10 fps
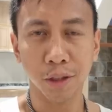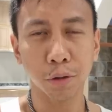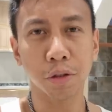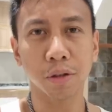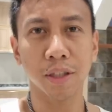
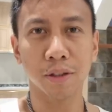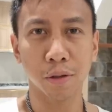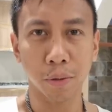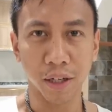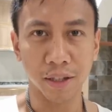Usually
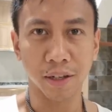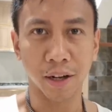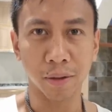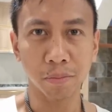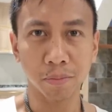two at a
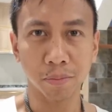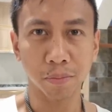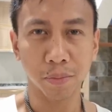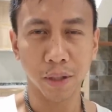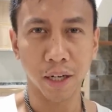time,
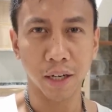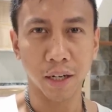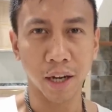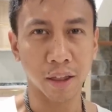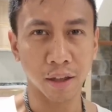
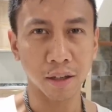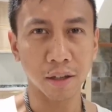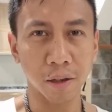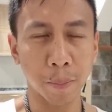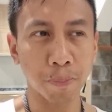I
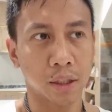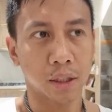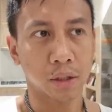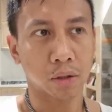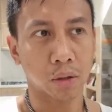think.
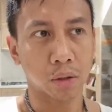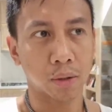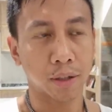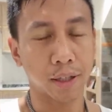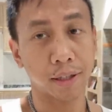
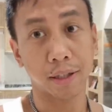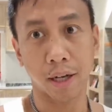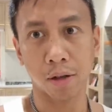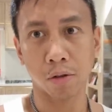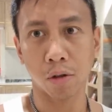So
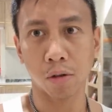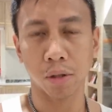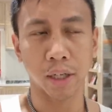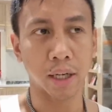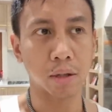I don't know,
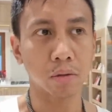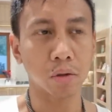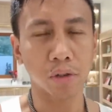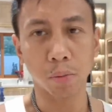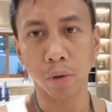like I don't know
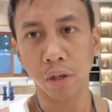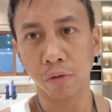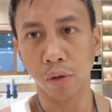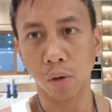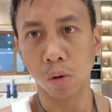if I'm ready
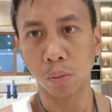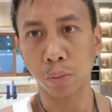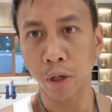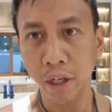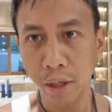for the whole
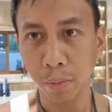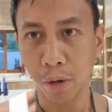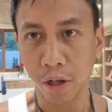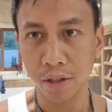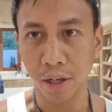breeding
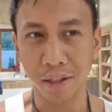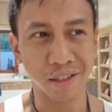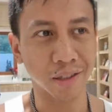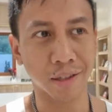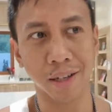process
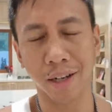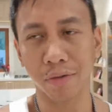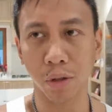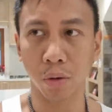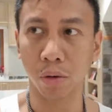because then I
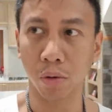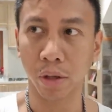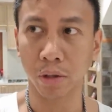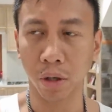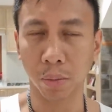have to go through all
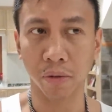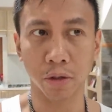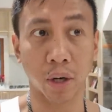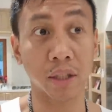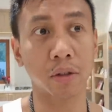the trouble
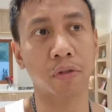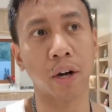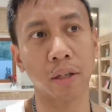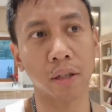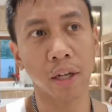of trying to
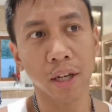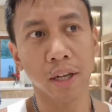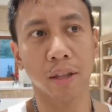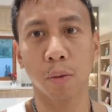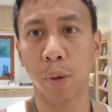find
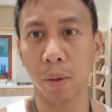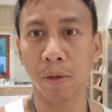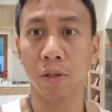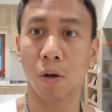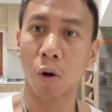the
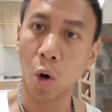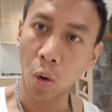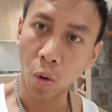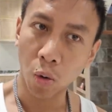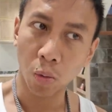babies a
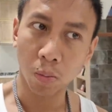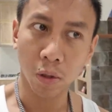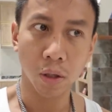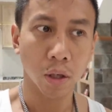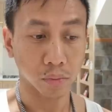
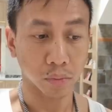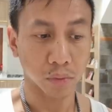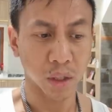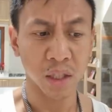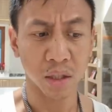home
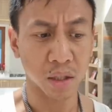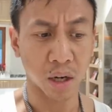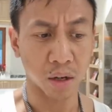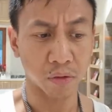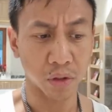and
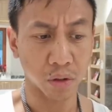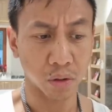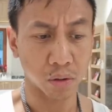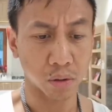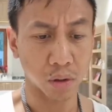stuff.
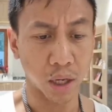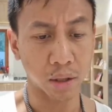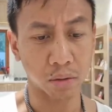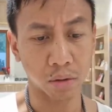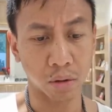So I
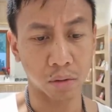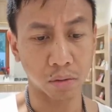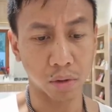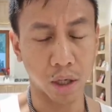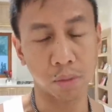don't know.
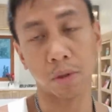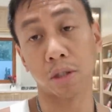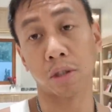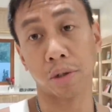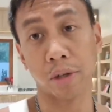I'm
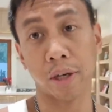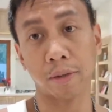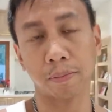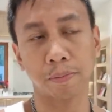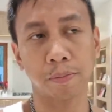not sure yet.